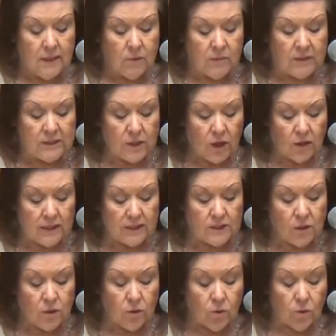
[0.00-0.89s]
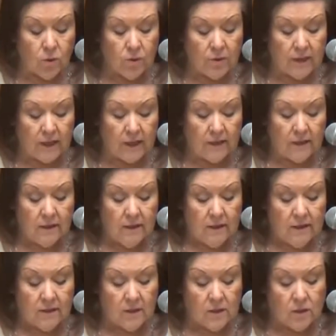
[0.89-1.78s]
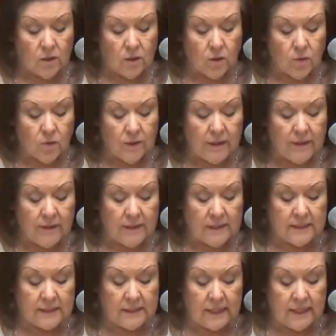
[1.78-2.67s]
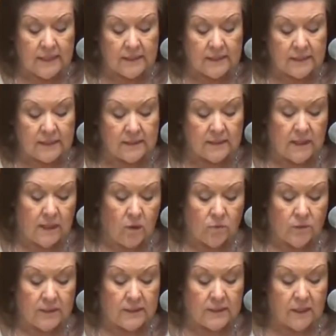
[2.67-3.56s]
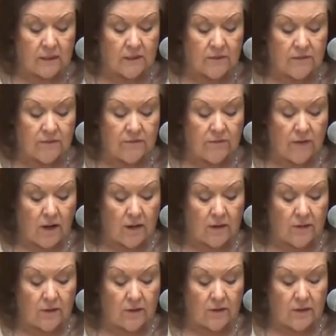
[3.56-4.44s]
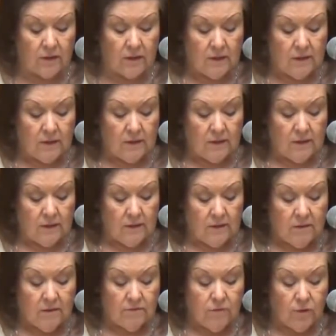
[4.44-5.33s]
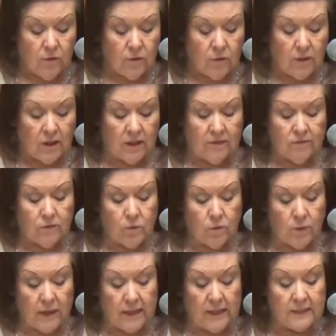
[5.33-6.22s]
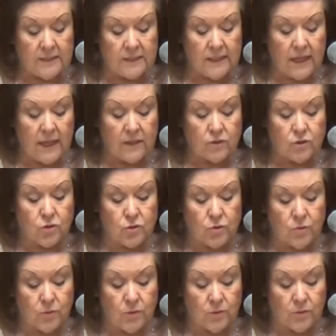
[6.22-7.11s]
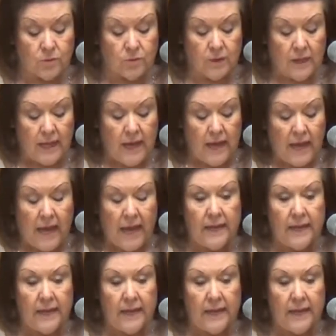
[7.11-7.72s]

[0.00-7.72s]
And we saw his glory, the glory that is his as the only Son of the Father, full of grace and truth.